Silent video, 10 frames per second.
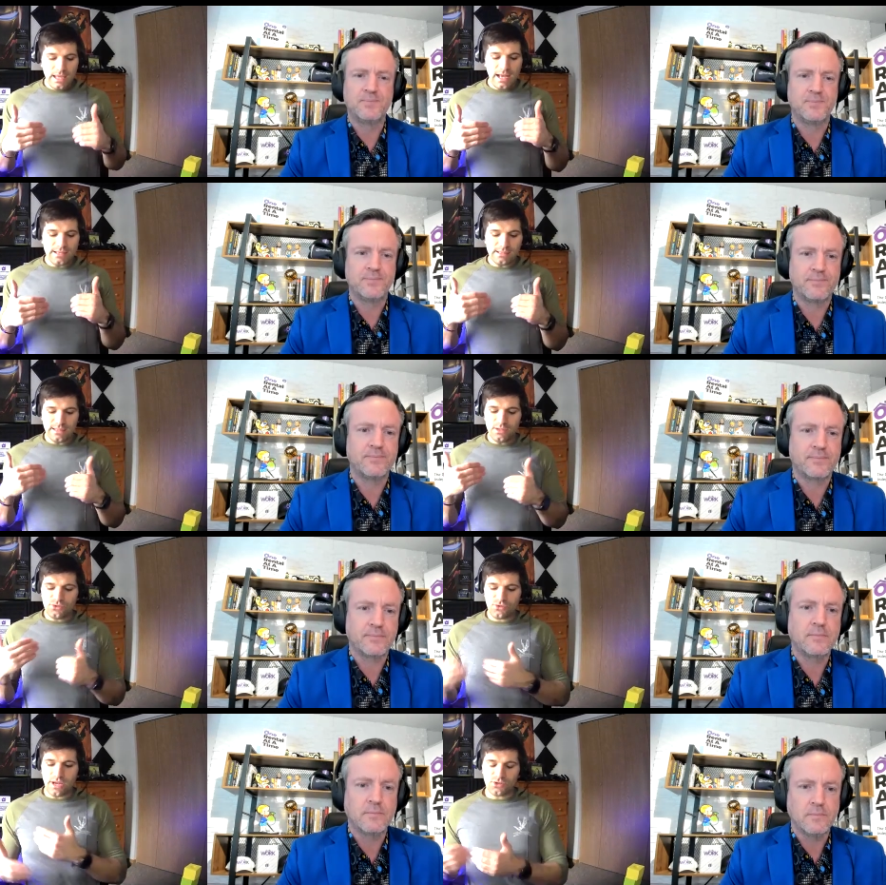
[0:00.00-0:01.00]
Speaker 1: As it gains
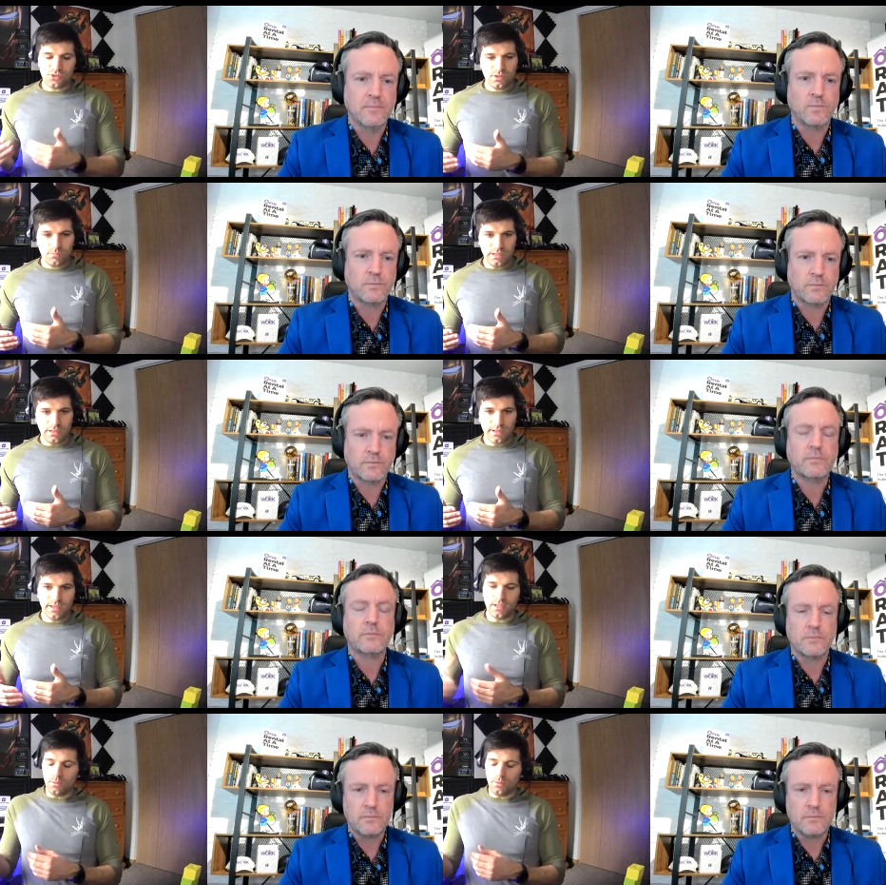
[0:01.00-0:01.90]
traction in the media and it